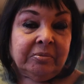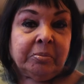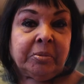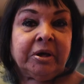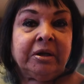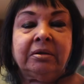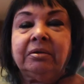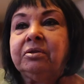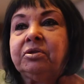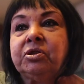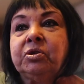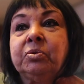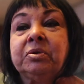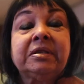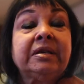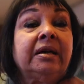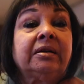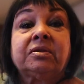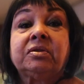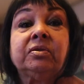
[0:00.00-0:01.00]
But she
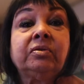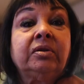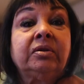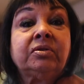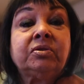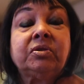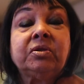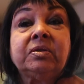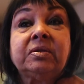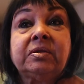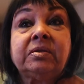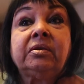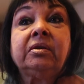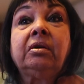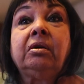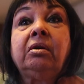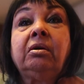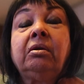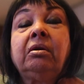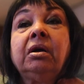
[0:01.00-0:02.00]
was excellent. She's
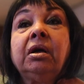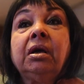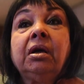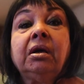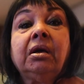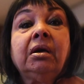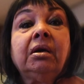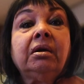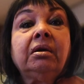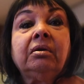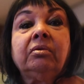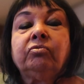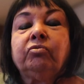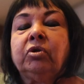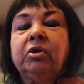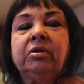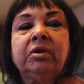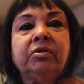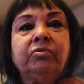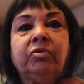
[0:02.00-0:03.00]
still
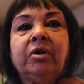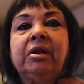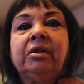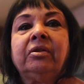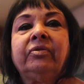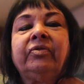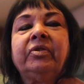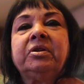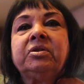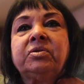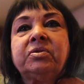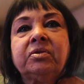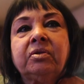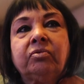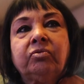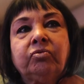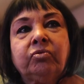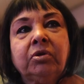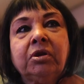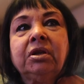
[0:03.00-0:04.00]
really relevant. She's a
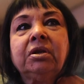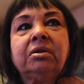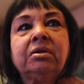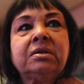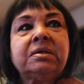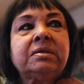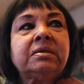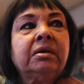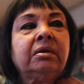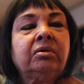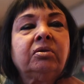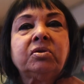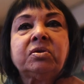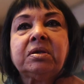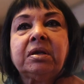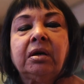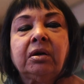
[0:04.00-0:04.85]
really good singer. She's